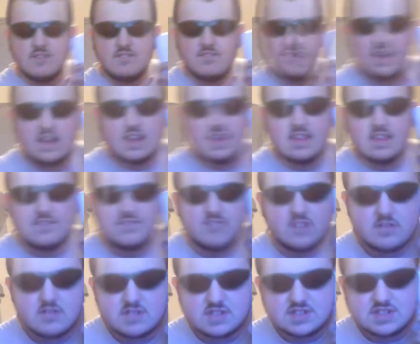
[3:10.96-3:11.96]
My friend on the
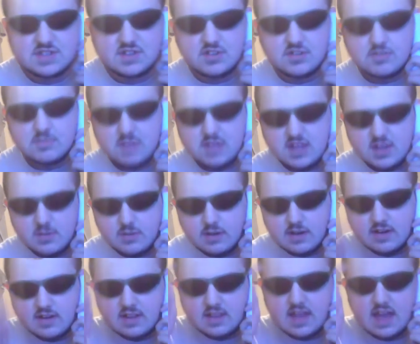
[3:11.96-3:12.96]
phone just told me you
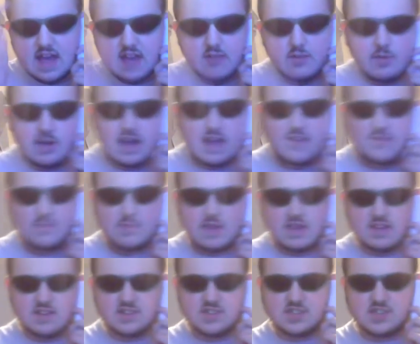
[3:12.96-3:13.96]
wear a lot of white
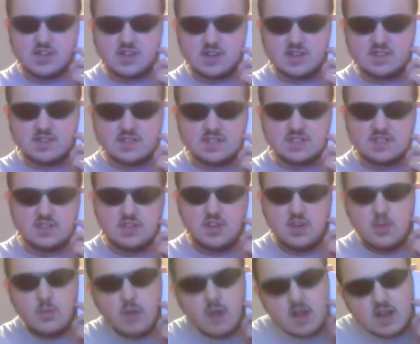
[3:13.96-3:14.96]
beater shirts.
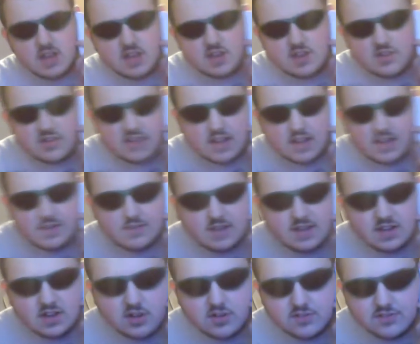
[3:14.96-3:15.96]
No wonder you don't have
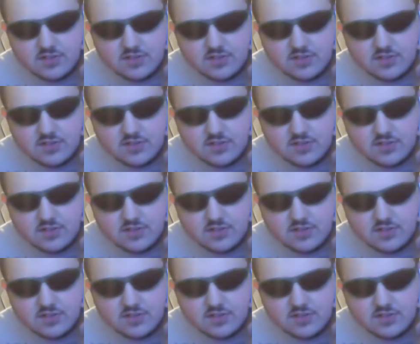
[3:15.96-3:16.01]
any